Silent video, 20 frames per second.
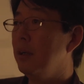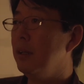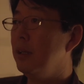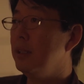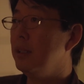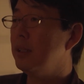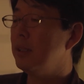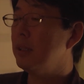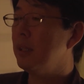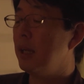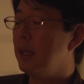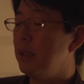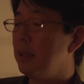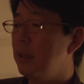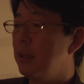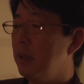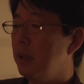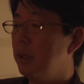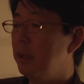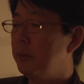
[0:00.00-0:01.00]
is
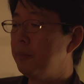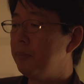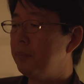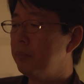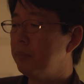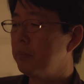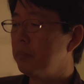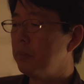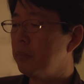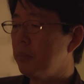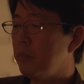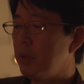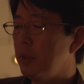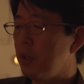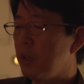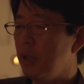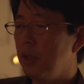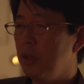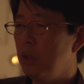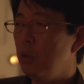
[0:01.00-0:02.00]
that
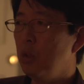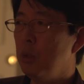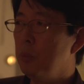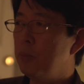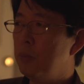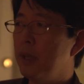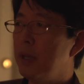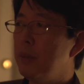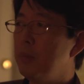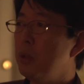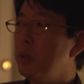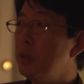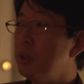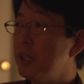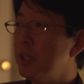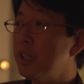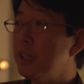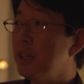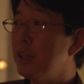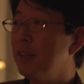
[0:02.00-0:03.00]
you don't play
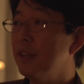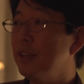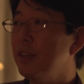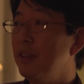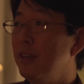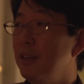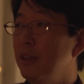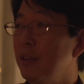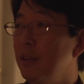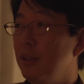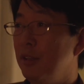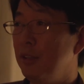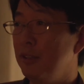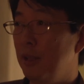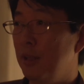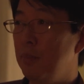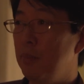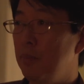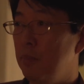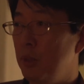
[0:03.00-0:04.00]
music,
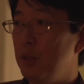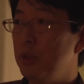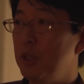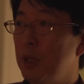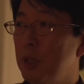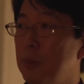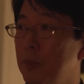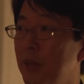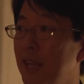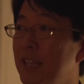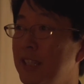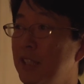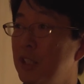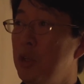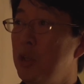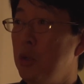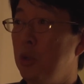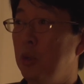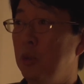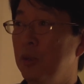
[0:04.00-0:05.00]
the music plays
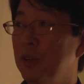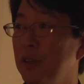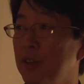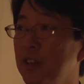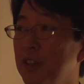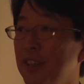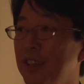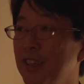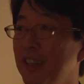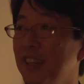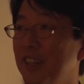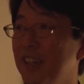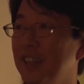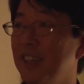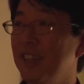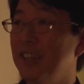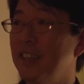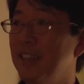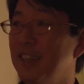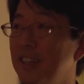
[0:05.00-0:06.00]
you.
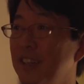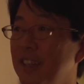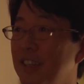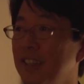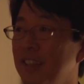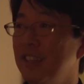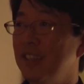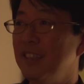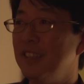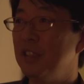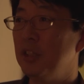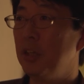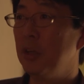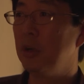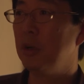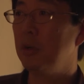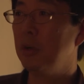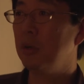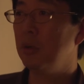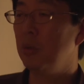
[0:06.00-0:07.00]
Yeah.
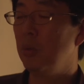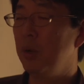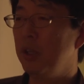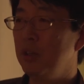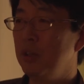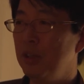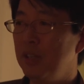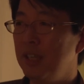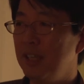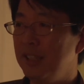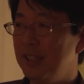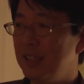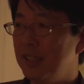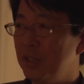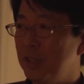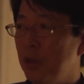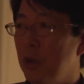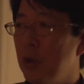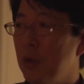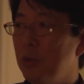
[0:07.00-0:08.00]
So when you're in the
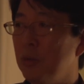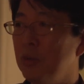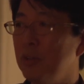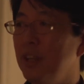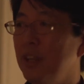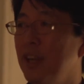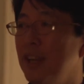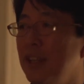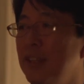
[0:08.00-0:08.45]
zone, I